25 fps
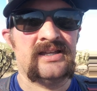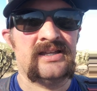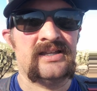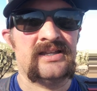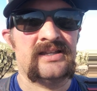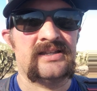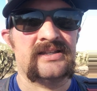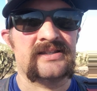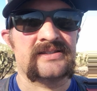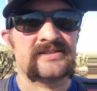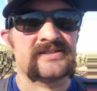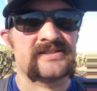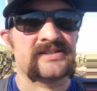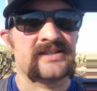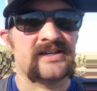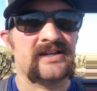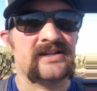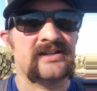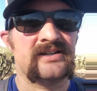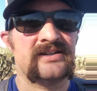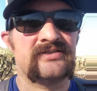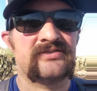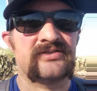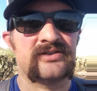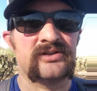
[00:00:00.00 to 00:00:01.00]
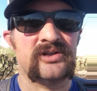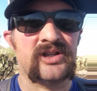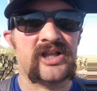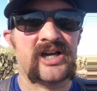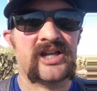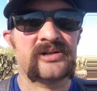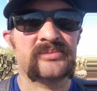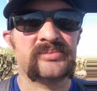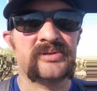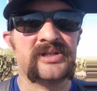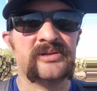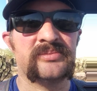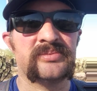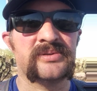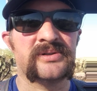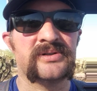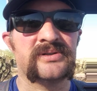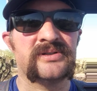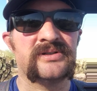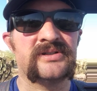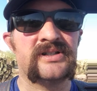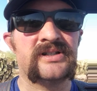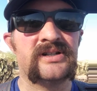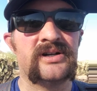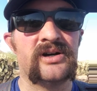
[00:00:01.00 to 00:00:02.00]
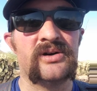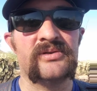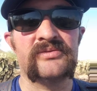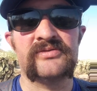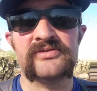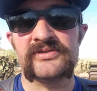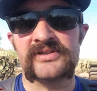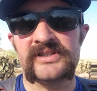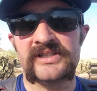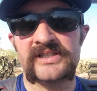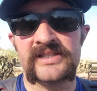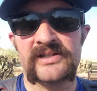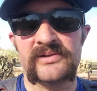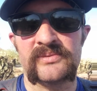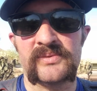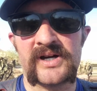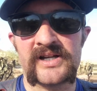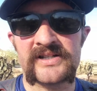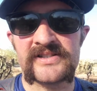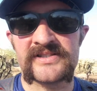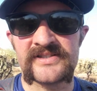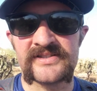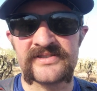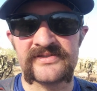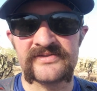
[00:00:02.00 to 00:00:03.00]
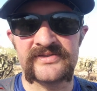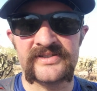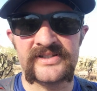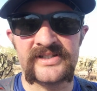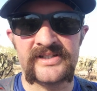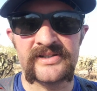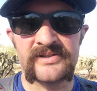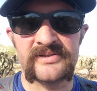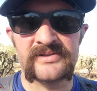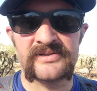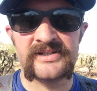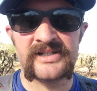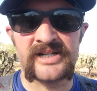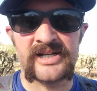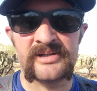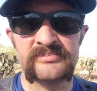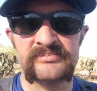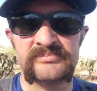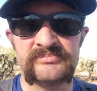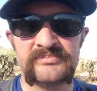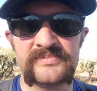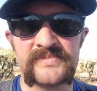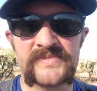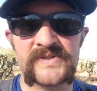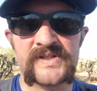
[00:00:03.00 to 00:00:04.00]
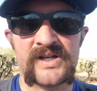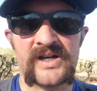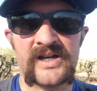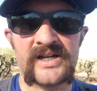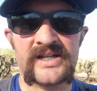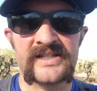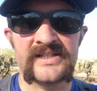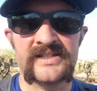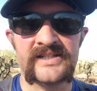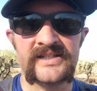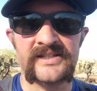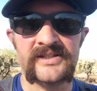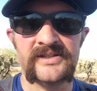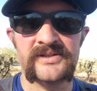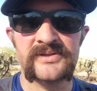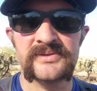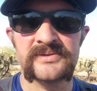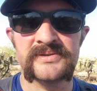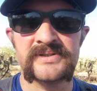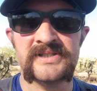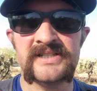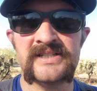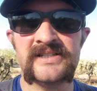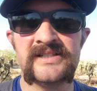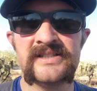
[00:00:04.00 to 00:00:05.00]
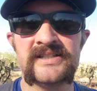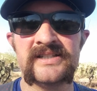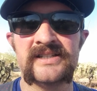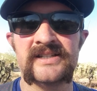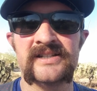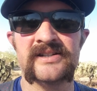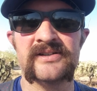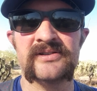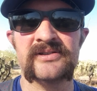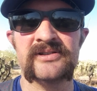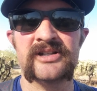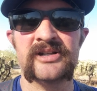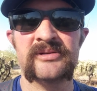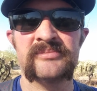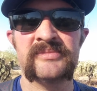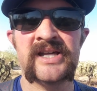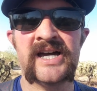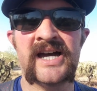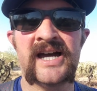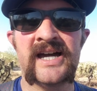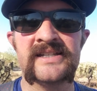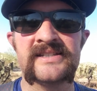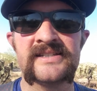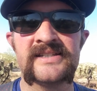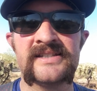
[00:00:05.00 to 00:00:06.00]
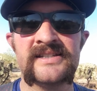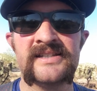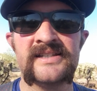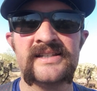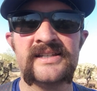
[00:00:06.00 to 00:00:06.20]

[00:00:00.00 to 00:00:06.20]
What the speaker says: it's for a lot of people, hopefully, that watch this video, I'm talking to you, and I'm not